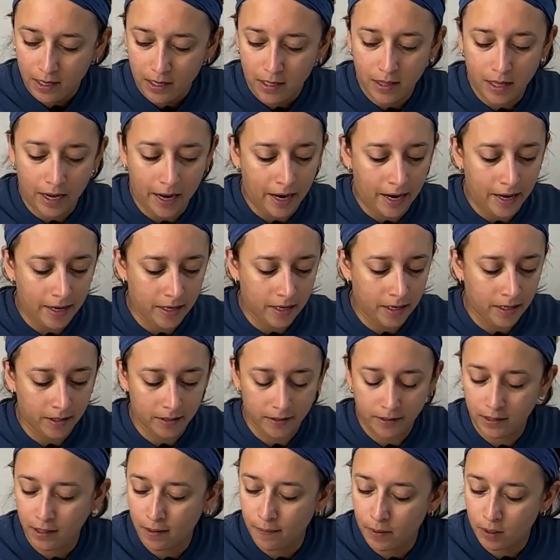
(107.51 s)
that
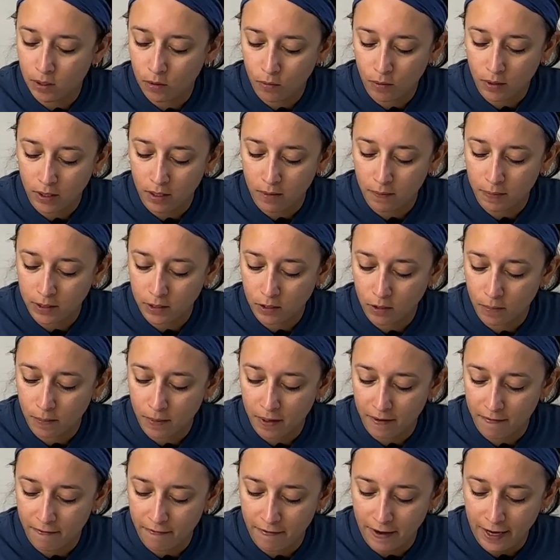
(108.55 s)
subungual
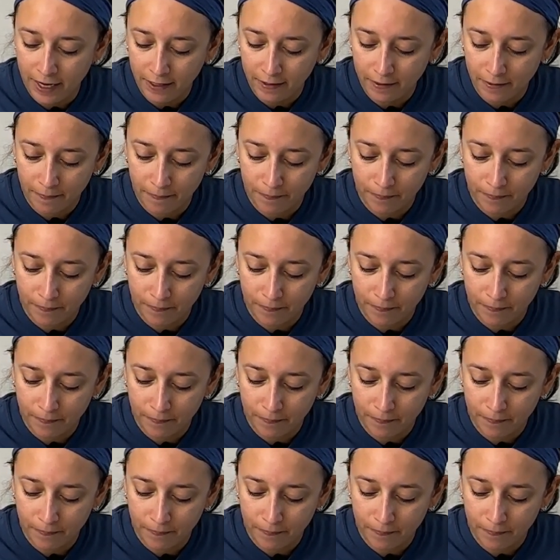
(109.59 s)
hematoma effect.